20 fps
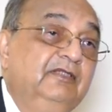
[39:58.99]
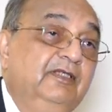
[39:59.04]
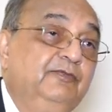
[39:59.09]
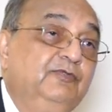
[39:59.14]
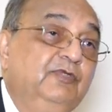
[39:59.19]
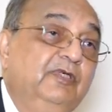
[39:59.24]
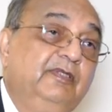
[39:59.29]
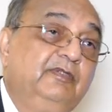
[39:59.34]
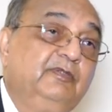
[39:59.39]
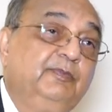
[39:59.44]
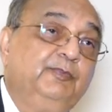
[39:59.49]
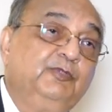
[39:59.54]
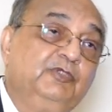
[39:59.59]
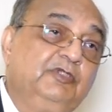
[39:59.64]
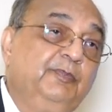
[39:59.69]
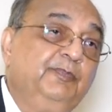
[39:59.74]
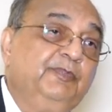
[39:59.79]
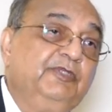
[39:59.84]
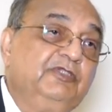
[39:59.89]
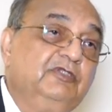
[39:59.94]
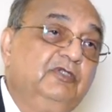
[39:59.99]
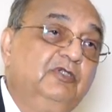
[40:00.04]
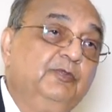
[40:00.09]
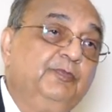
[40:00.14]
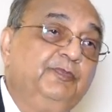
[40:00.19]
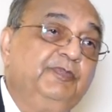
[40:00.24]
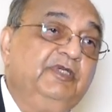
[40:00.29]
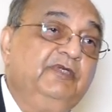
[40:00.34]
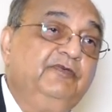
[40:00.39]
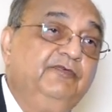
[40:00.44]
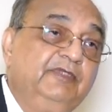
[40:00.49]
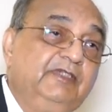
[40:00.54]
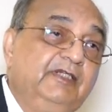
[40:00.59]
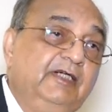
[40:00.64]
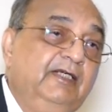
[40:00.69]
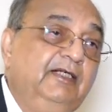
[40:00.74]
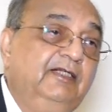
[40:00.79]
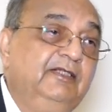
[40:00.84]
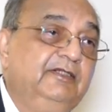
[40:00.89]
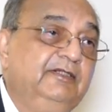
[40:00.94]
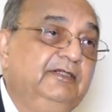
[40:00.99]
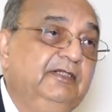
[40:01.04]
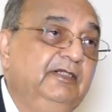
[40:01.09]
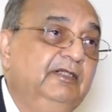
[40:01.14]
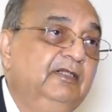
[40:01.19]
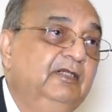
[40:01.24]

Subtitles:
If you have to put the patient on PE with a head injury,